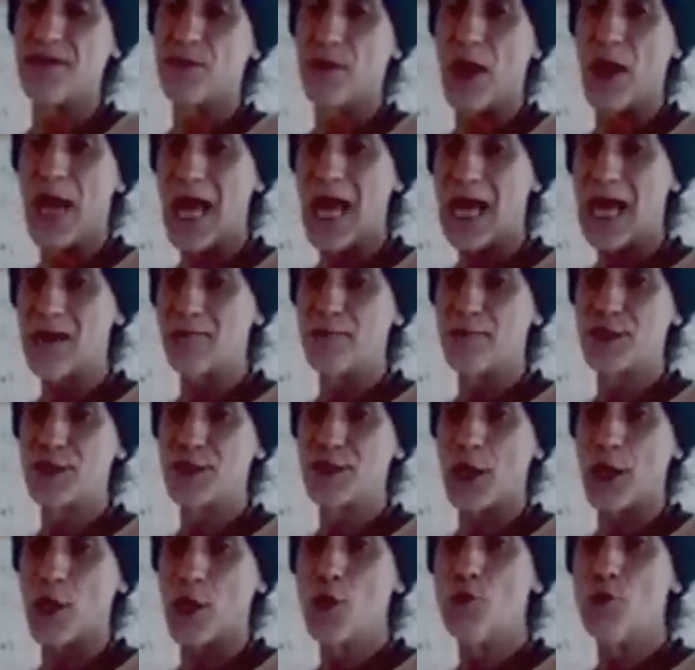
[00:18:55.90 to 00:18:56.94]
cavity, your
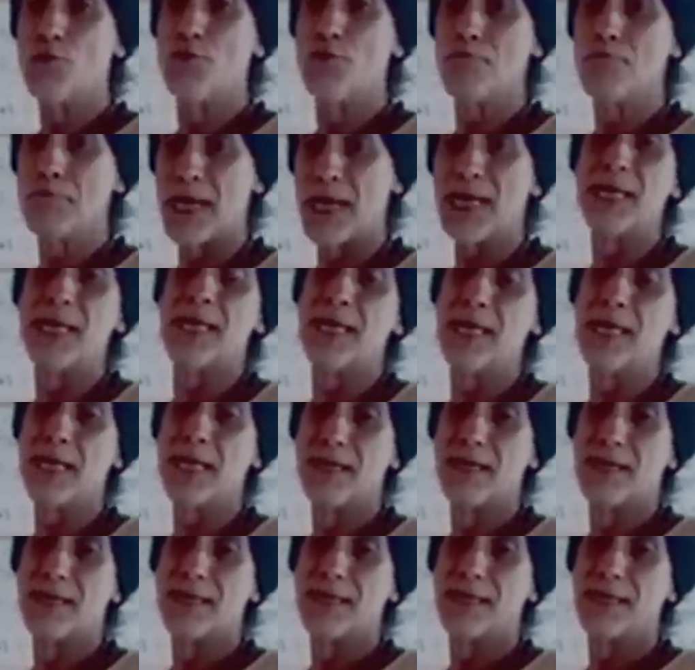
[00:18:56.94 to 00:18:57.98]

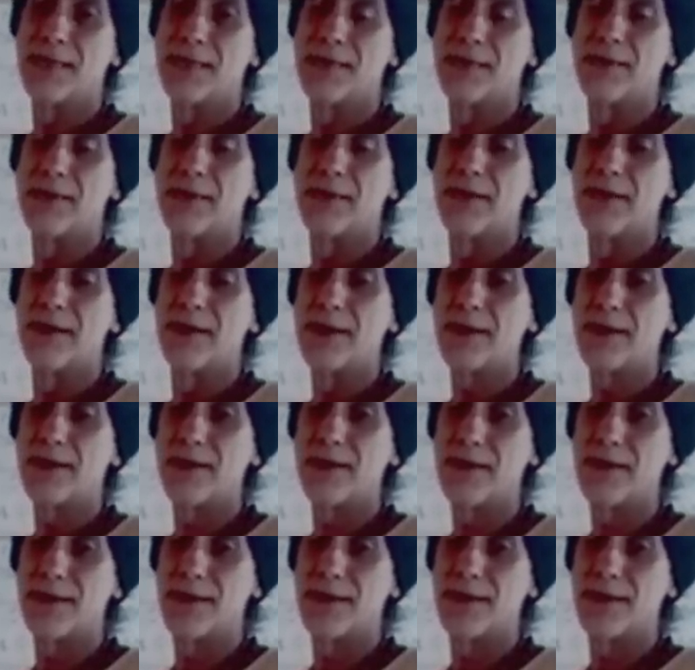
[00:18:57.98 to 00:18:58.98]
abdomen, right?